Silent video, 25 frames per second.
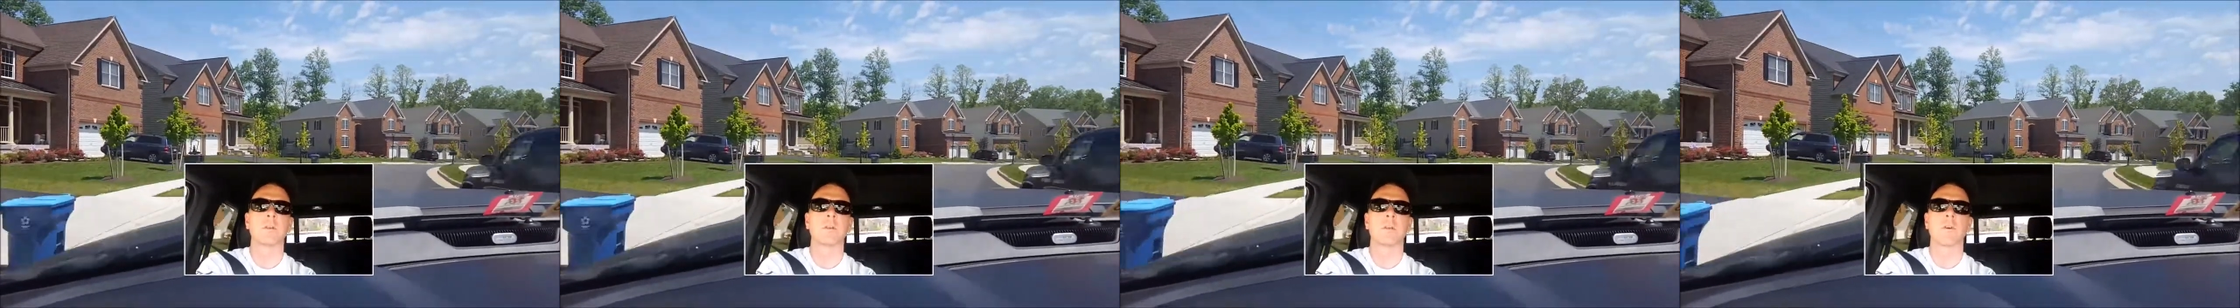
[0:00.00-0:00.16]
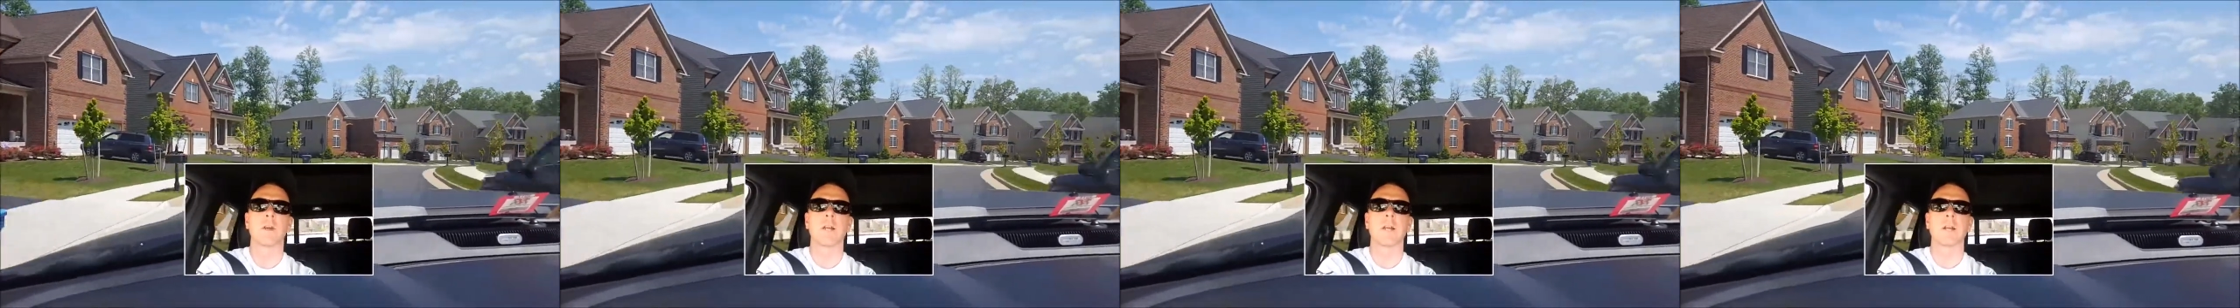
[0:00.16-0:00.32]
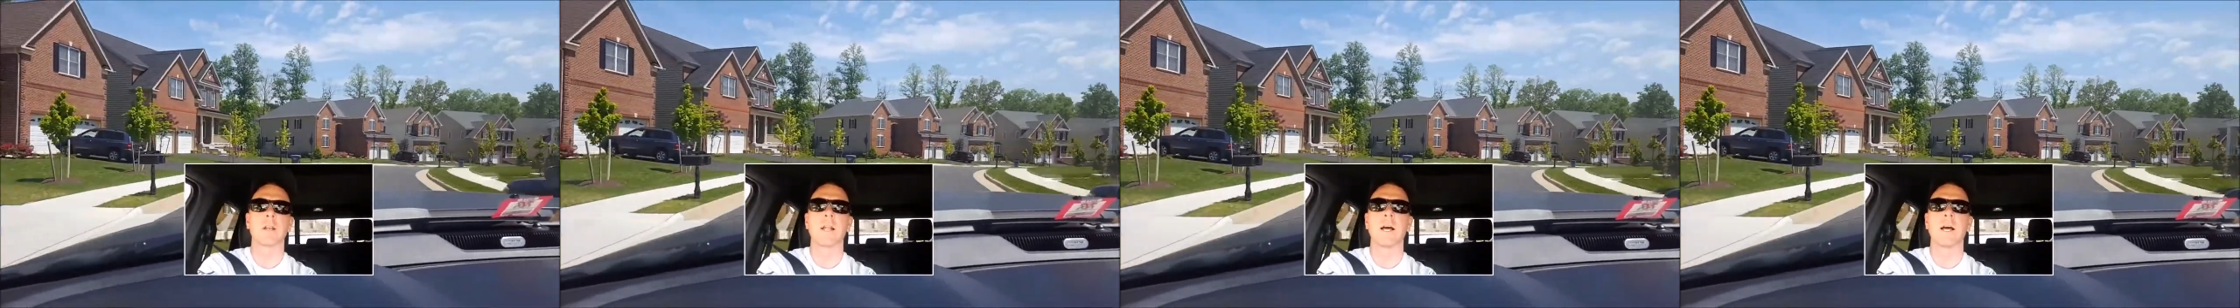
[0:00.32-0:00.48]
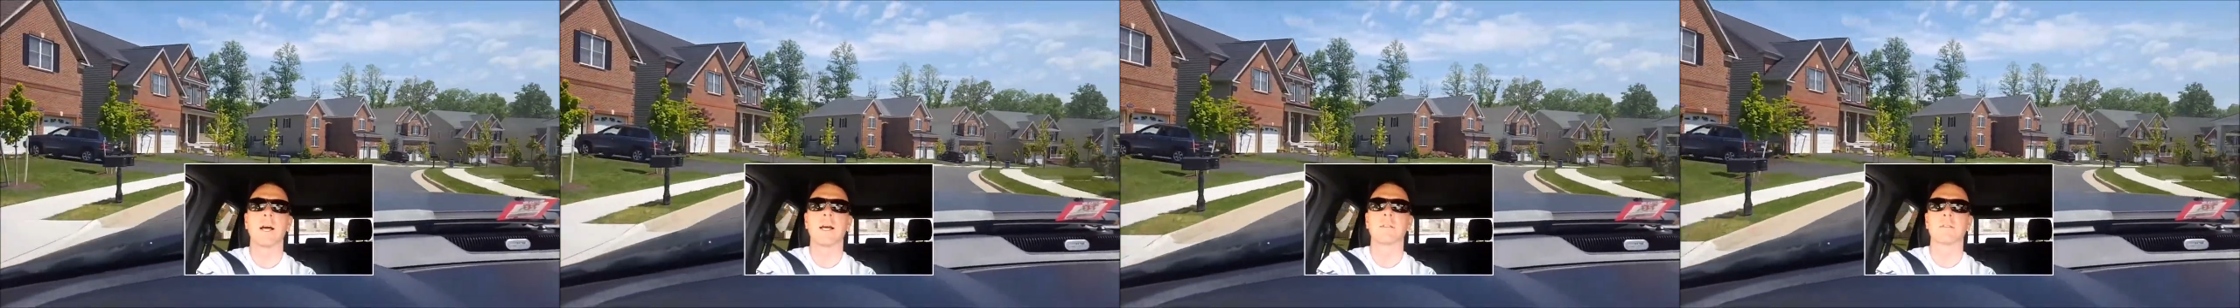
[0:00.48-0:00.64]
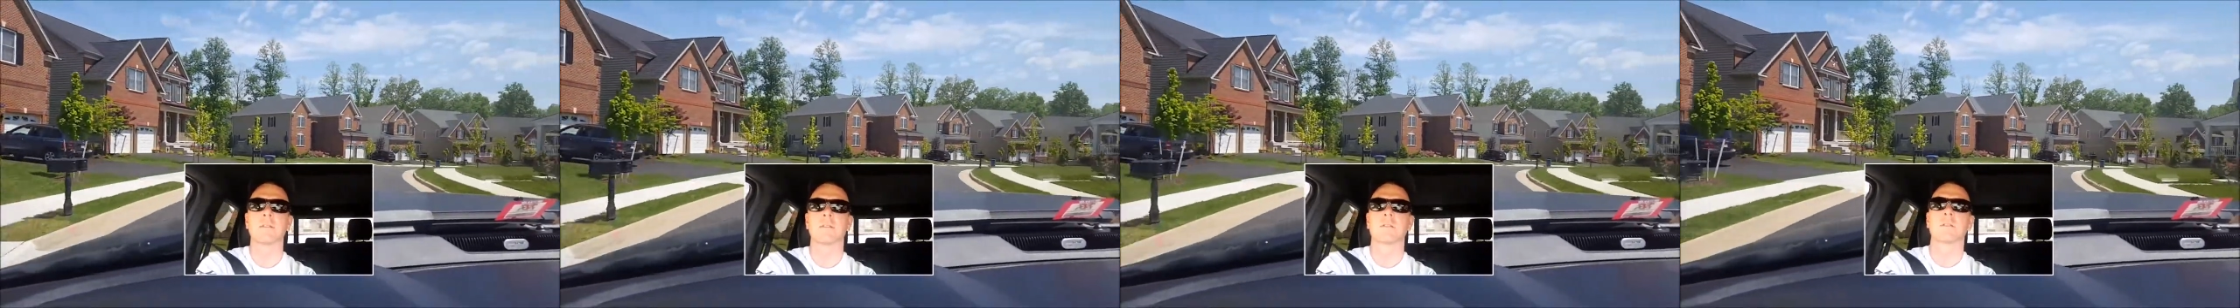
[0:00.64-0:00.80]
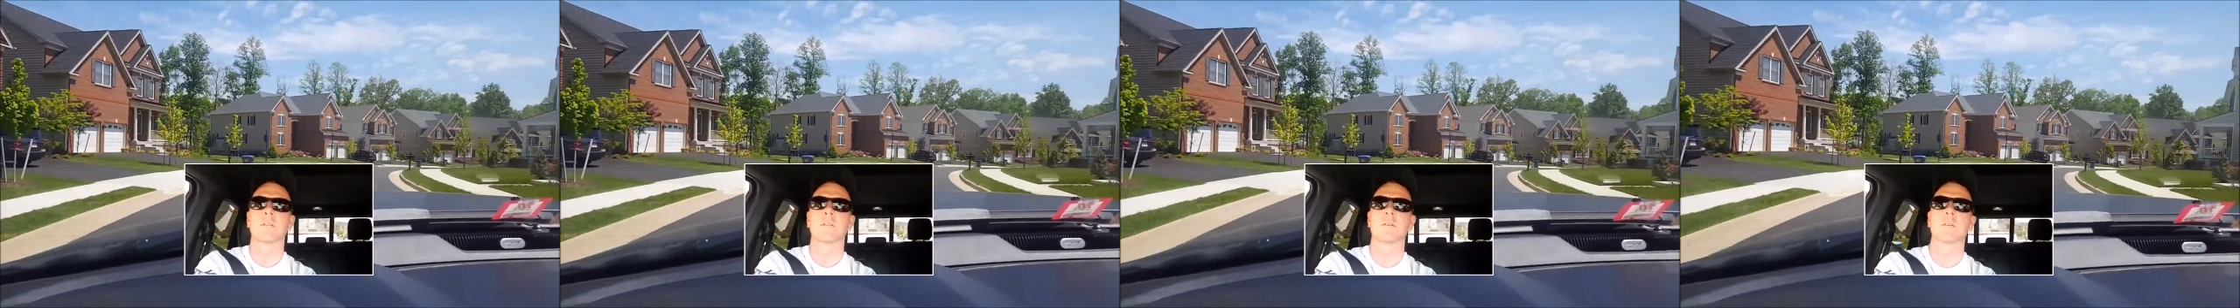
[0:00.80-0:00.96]
great
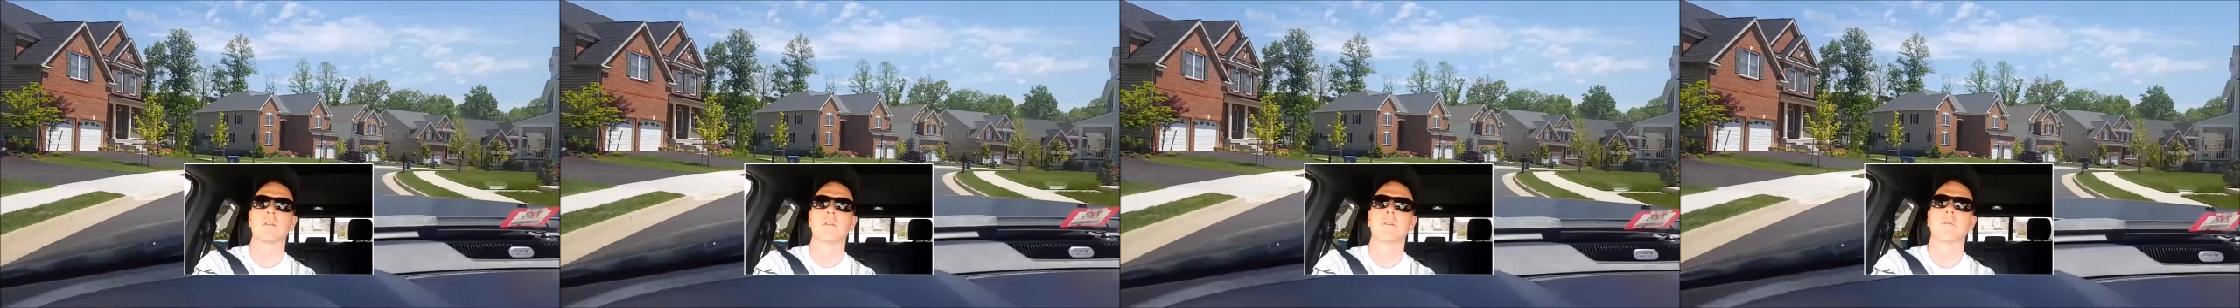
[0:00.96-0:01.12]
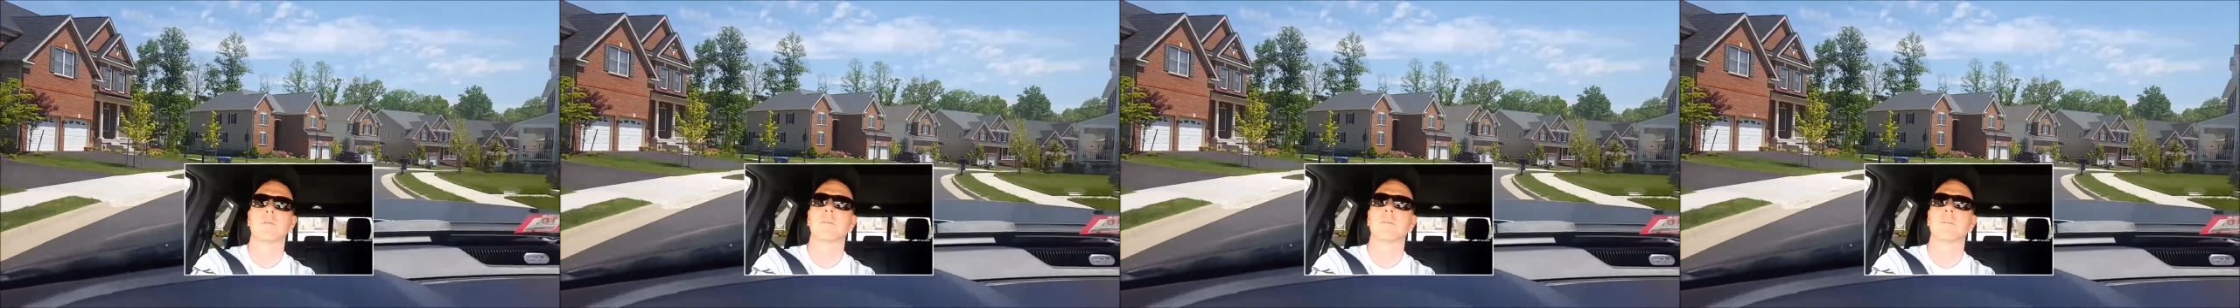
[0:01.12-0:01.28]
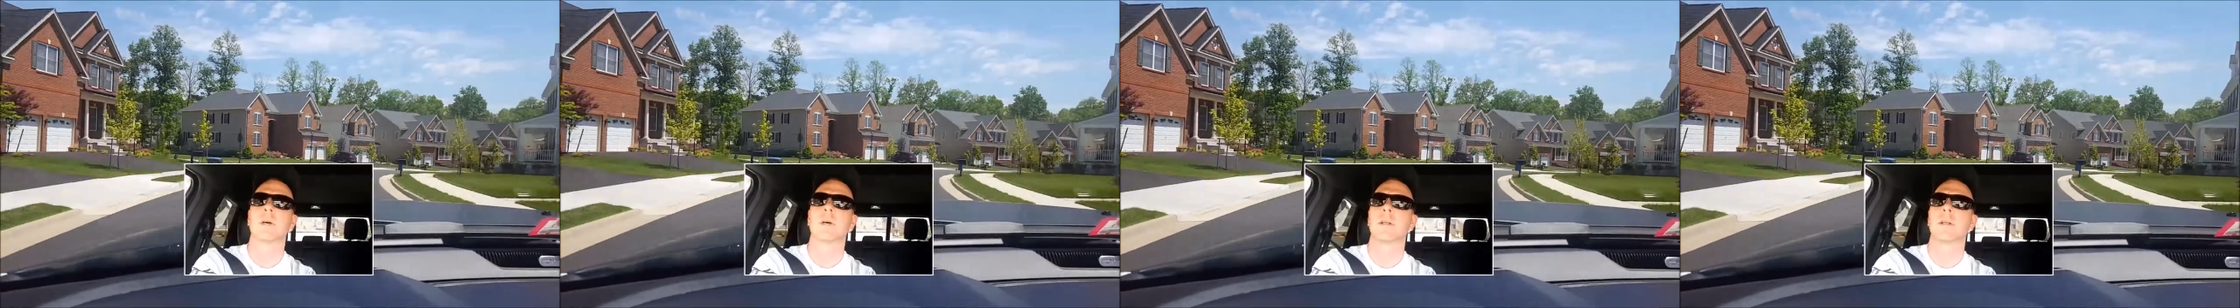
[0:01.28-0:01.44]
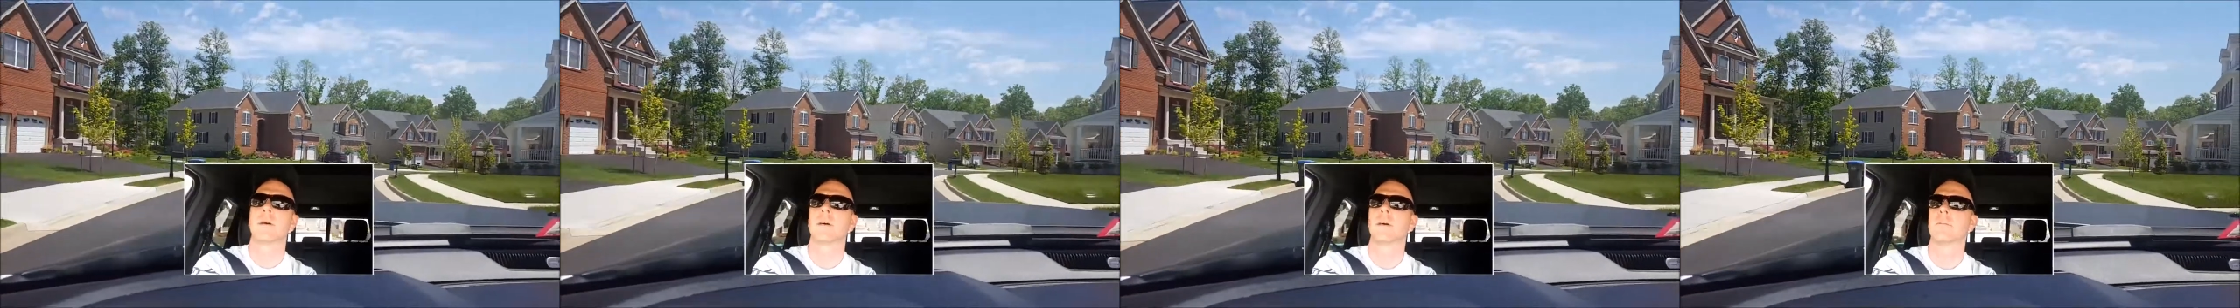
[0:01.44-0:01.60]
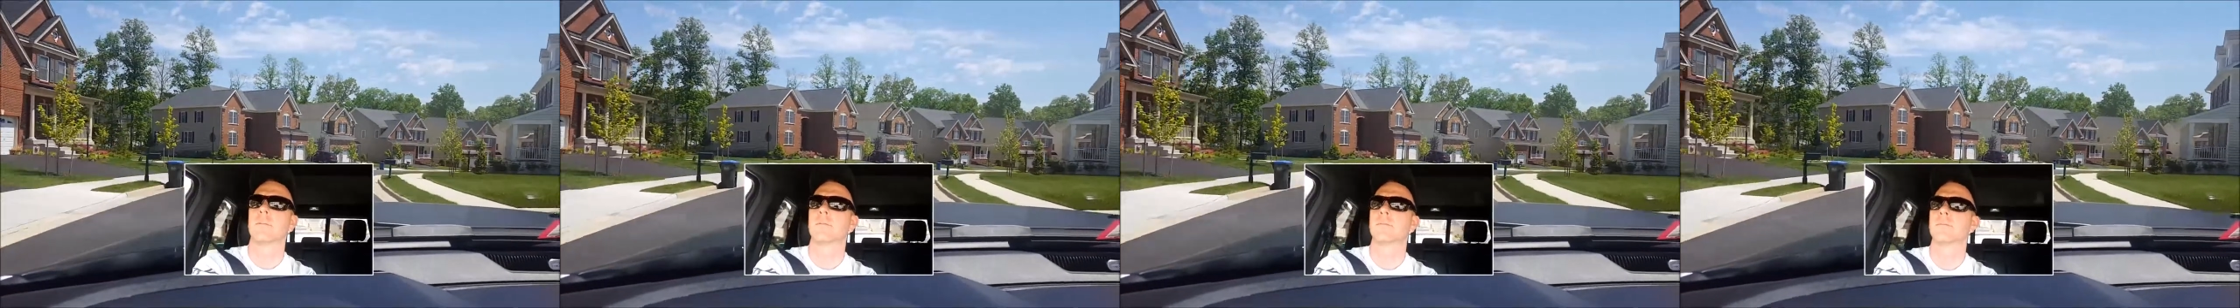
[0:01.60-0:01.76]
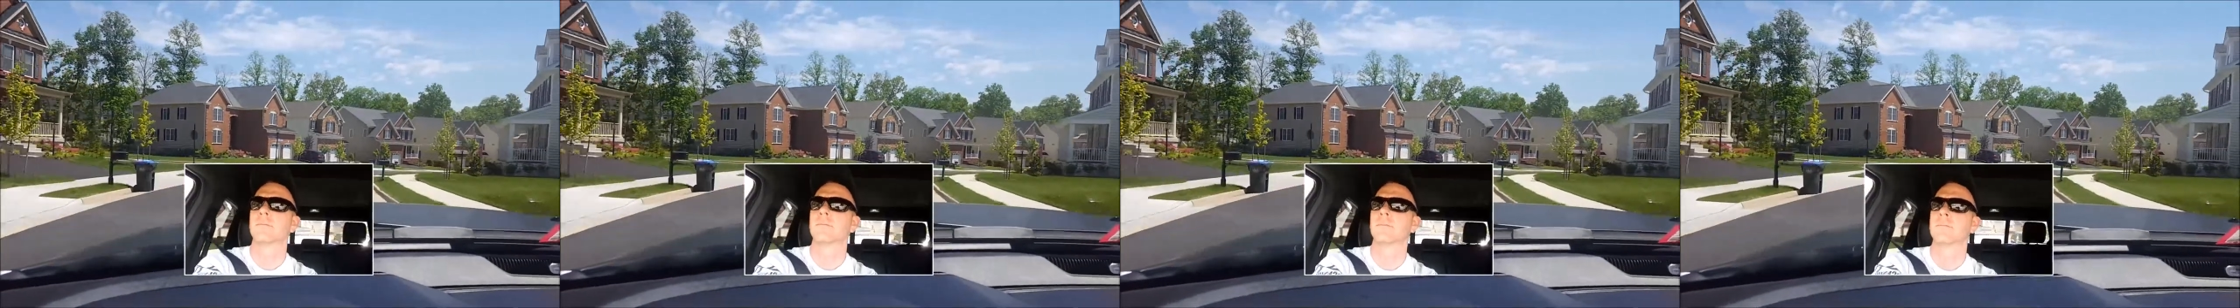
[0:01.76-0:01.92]
clients, but
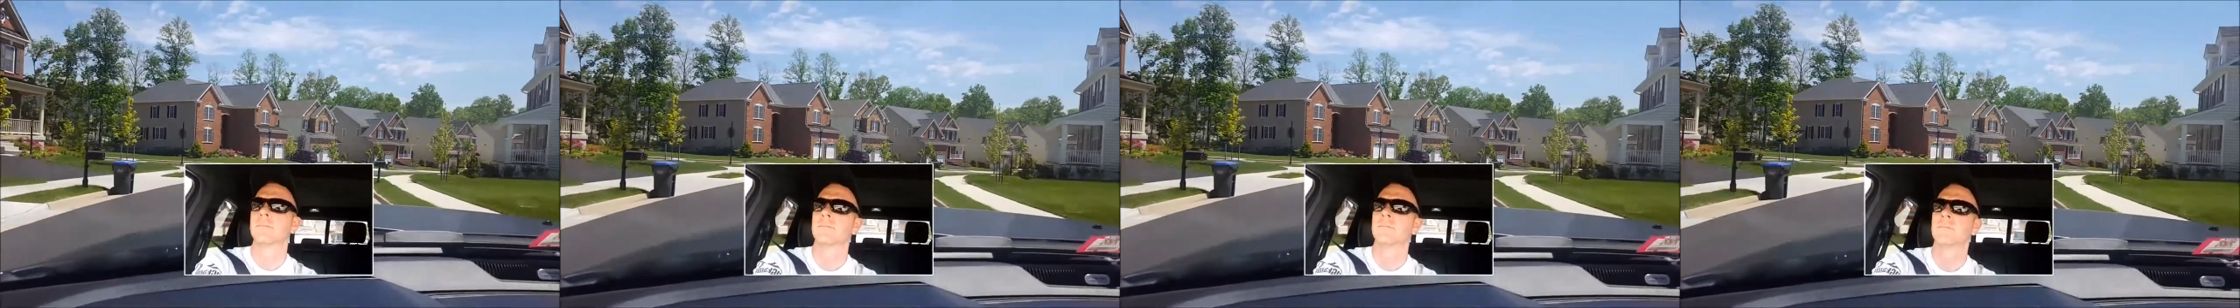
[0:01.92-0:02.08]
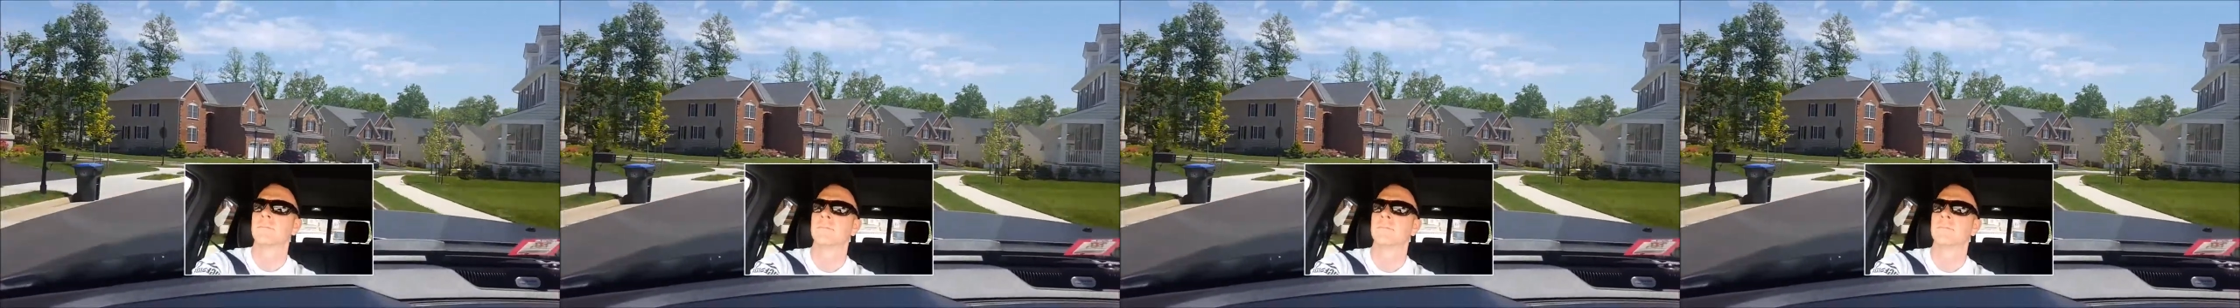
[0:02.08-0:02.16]
um,